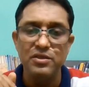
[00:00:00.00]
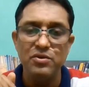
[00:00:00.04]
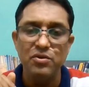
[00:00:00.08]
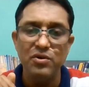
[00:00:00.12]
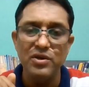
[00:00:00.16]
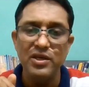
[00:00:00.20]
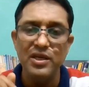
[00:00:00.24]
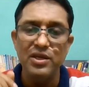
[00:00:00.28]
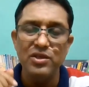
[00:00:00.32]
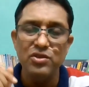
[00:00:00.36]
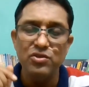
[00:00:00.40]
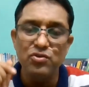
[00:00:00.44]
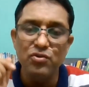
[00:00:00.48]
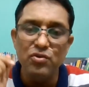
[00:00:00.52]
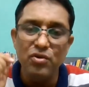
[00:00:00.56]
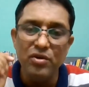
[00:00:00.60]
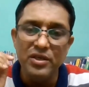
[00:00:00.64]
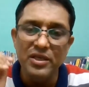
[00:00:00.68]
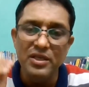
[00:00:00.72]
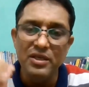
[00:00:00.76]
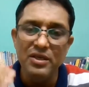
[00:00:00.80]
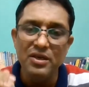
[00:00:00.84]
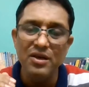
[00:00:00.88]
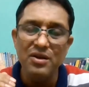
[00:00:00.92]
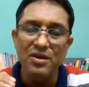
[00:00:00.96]
Okay, so
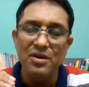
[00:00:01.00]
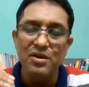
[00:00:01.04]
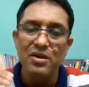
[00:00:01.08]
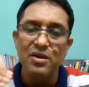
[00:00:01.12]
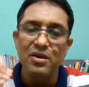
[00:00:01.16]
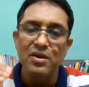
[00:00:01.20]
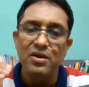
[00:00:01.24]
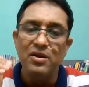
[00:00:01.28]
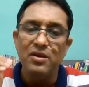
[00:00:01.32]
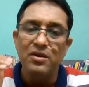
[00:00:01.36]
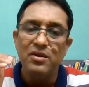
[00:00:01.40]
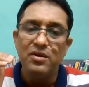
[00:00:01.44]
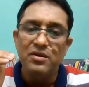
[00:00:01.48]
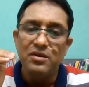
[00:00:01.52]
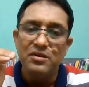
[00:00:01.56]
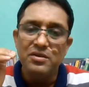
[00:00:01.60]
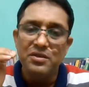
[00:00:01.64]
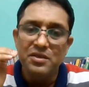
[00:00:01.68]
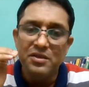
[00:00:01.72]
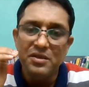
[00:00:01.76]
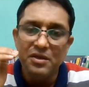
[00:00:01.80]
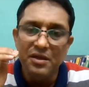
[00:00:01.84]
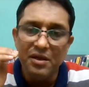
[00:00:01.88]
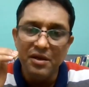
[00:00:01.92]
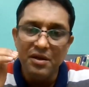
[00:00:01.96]
here,
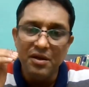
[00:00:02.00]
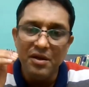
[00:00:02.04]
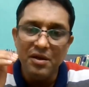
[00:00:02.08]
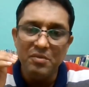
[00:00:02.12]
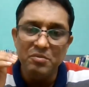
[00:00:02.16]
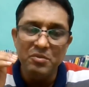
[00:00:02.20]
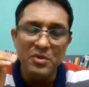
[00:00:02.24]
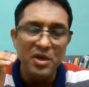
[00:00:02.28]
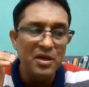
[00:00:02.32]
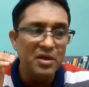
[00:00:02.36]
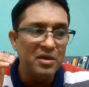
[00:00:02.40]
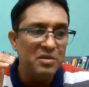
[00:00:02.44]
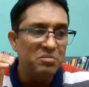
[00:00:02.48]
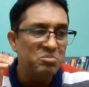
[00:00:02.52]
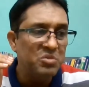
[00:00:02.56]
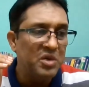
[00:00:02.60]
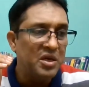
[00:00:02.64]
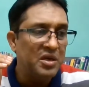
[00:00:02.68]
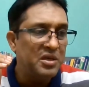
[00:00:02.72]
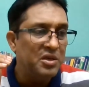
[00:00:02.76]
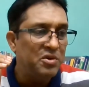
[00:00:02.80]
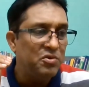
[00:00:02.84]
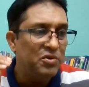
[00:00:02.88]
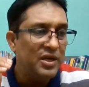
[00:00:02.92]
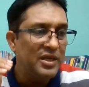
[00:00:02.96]

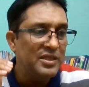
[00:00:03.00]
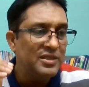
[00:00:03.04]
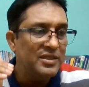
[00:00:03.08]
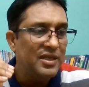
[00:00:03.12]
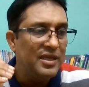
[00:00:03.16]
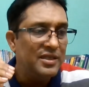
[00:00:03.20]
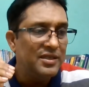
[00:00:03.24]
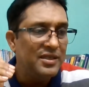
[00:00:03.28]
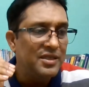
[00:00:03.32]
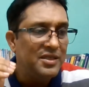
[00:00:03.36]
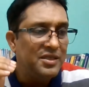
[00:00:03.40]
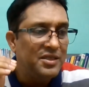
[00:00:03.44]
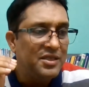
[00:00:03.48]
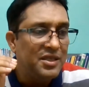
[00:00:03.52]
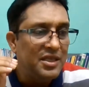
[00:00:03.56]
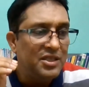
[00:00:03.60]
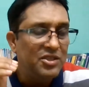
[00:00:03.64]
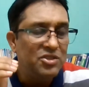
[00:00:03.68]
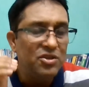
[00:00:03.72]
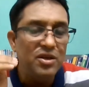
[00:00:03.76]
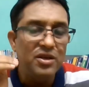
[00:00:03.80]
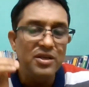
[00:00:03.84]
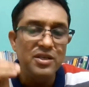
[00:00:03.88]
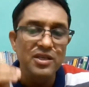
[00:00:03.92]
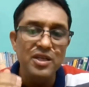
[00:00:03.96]
you can say the
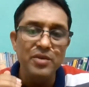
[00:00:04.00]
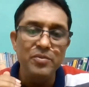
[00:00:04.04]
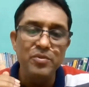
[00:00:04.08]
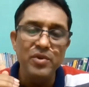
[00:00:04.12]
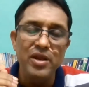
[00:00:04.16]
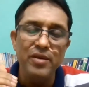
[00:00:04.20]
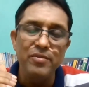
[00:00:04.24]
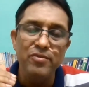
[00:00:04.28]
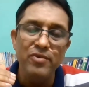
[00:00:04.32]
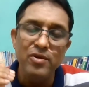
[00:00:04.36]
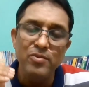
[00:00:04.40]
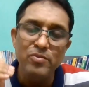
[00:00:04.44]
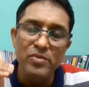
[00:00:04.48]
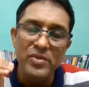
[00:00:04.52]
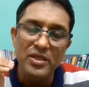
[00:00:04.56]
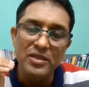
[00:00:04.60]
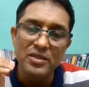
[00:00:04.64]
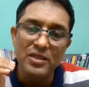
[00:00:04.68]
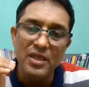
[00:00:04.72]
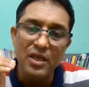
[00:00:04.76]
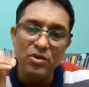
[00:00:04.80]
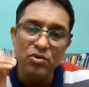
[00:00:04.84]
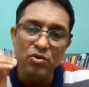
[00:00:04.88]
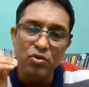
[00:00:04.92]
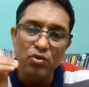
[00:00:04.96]
teacher team level means
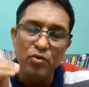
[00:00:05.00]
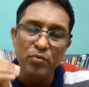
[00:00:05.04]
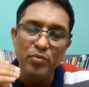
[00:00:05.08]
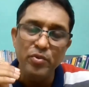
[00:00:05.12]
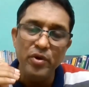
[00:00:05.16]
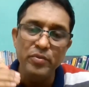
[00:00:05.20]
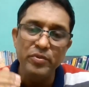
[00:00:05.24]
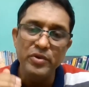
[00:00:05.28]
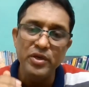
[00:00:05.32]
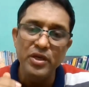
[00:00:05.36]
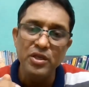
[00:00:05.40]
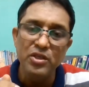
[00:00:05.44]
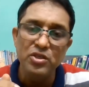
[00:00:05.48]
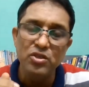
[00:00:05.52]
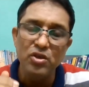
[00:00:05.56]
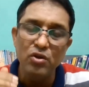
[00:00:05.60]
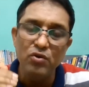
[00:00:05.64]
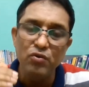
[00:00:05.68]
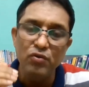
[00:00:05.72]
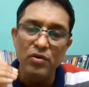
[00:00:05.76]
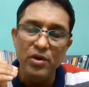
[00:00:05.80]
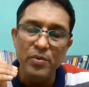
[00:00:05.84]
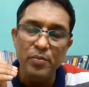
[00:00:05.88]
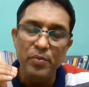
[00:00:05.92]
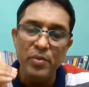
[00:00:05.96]
a group of teacher
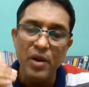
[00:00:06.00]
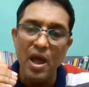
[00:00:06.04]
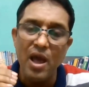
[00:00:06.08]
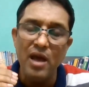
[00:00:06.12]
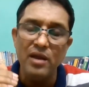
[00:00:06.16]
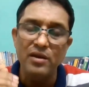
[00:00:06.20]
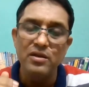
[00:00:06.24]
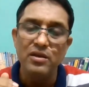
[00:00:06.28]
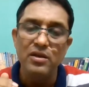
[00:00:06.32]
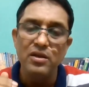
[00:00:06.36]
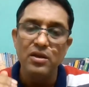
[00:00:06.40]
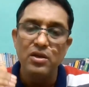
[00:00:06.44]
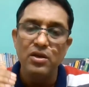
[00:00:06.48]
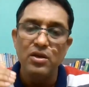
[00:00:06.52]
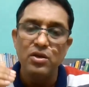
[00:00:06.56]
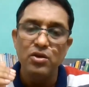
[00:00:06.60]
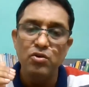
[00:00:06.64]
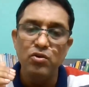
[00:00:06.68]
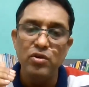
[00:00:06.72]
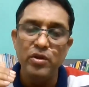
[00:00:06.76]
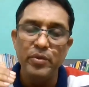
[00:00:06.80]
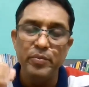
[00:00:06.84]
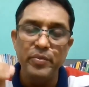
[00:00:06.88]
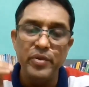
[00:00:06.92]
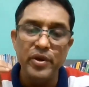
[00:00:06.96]
will plan to
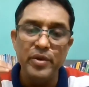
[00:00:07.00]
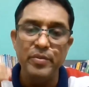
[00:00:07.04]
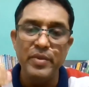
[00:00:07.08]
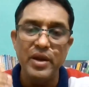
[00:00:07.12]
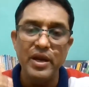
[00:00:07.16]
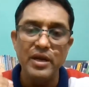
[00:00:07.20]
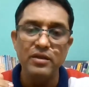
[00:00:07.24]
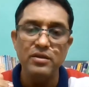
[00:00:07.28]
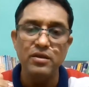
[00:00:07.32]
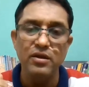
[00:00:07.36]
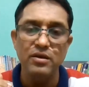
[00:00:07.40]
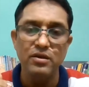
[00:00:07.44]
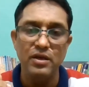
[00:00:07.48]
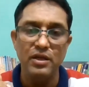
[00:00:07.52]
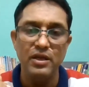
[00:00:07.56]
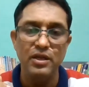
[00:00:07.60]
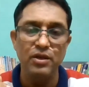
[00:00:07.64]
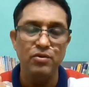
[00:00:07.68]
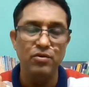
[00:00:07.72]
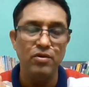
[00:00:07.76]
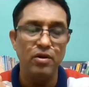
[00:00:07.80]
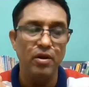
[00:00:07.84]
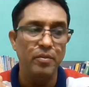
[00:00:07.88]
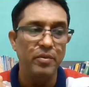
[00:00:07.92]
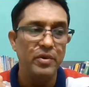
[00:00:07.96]
implement the
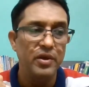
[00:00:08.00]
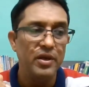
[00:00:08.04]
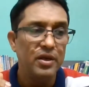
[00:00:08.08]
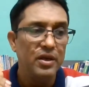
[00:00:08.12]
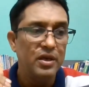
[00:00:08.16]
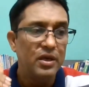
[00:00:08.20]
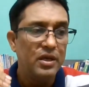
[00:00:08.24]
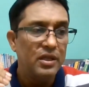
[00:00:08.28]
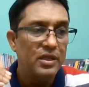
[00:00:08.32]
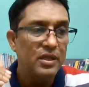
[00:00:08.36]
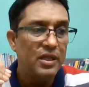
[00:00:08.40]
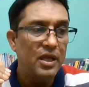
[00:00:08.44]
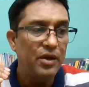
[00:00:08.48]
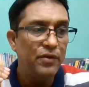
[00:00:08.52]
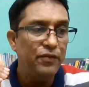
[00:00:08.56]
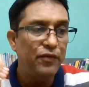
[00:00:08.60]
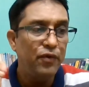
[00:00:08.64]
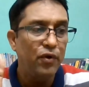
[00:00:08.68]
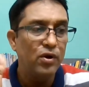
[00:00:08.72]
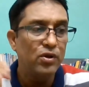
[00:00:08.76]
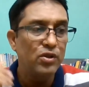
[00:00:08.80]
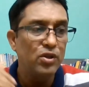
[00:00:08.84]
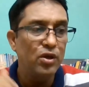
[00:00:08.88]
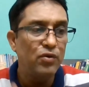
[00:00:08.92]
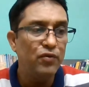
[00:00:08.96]
curriculum. Then
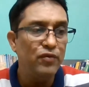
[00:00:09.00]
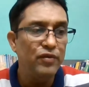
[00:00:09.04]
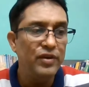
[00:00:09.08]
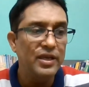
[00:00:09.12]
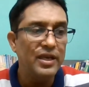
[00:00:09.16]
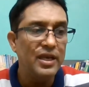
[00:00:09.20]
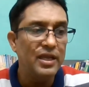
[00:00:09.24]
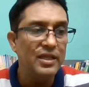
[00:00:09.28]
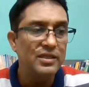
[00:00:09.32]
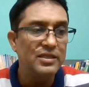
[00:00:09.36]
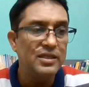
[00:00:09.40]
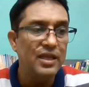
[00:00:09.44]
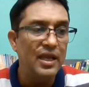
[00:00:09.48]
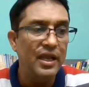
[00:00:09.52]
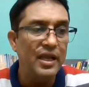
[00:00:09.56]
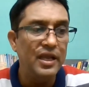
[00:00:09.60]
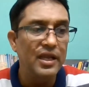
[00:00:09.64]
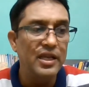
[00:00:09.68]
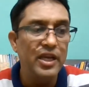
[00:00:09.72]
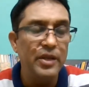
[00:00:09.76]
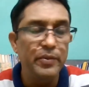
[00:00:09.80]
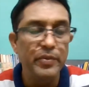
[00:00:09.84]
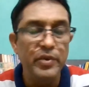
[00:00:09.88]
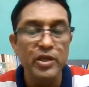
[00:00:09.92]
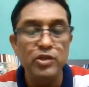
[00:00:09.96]
further we can say
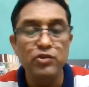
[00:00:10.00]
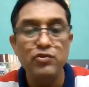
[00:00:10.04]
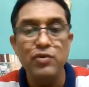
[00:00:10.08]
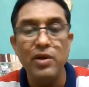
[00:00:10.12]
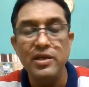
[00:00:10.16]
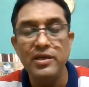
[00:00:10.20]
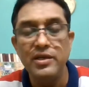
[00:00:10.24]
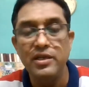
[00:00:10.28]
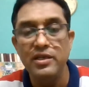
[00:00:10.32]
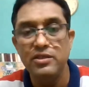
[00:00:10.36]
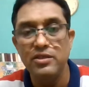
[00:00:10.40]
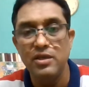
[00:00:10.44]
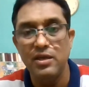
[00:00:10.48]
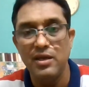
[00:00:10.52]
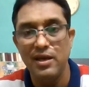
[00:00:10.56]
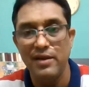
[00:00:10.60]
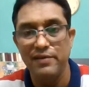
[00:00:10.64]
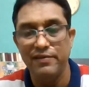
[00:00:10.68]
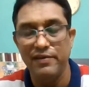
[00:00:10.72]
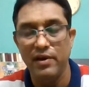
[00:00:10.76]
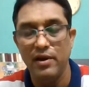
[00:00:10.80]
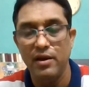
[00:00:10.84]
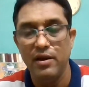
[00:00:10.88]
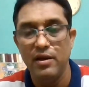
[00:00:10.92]
individual teacher level.